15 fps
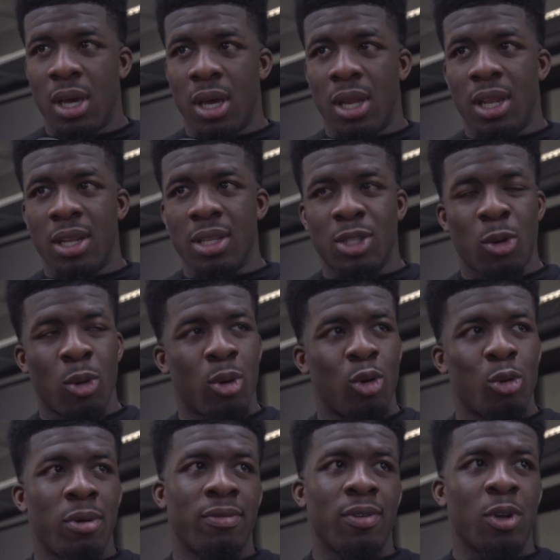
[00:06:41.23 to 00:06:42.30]
And then someone
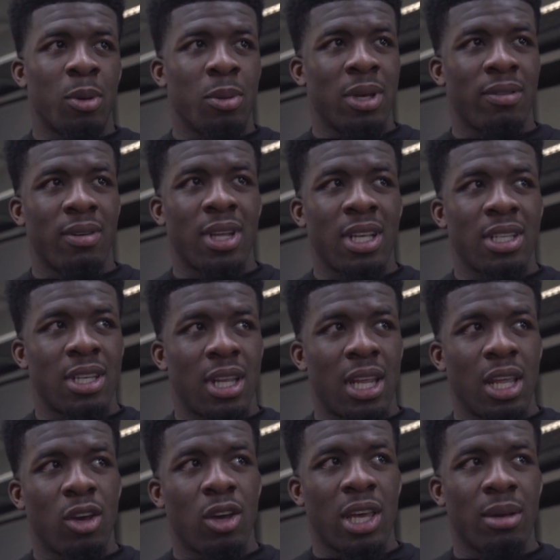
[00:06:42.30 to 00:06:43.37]
called my phone up the other day and said,
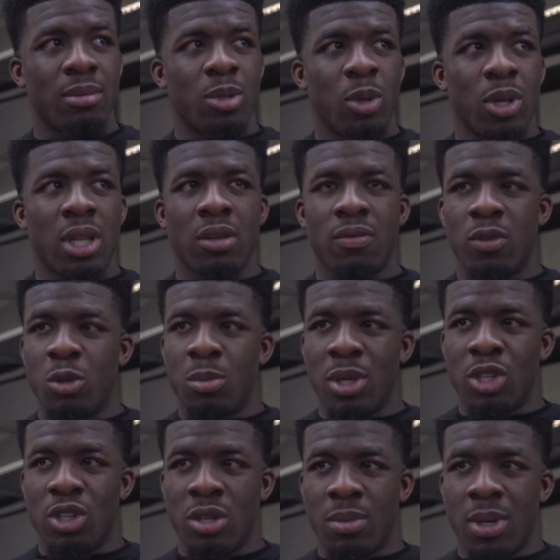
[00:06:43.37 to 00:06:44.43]
Eddie Hearn keeps doing interviews
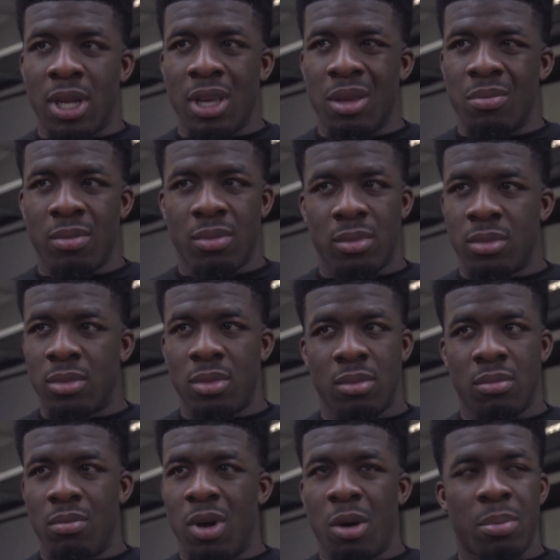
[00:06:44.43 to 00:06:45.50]
mentioning my name.
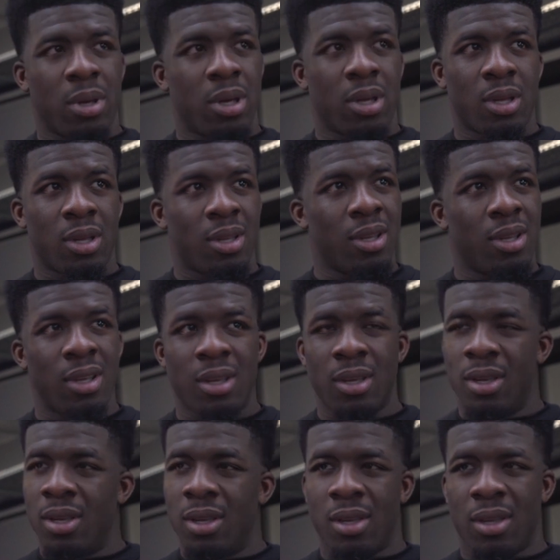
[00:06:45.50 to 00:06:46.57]
Muppet.
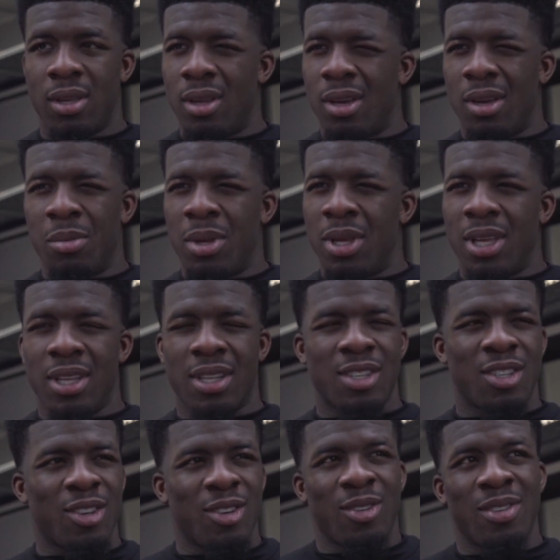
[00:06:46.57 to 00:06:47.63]
You know what I mean?
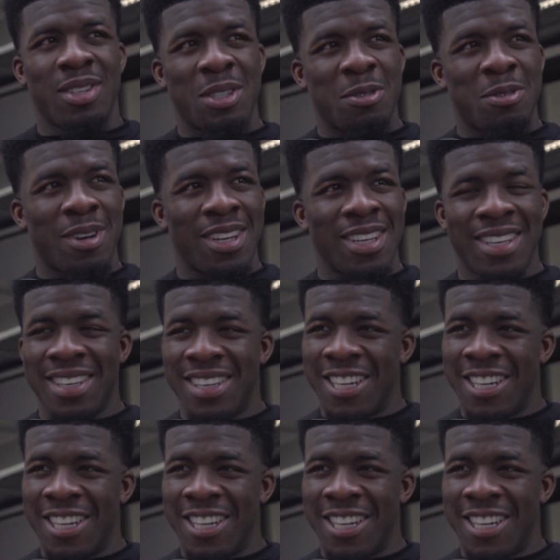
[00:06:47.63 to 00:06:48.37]
So it's funny.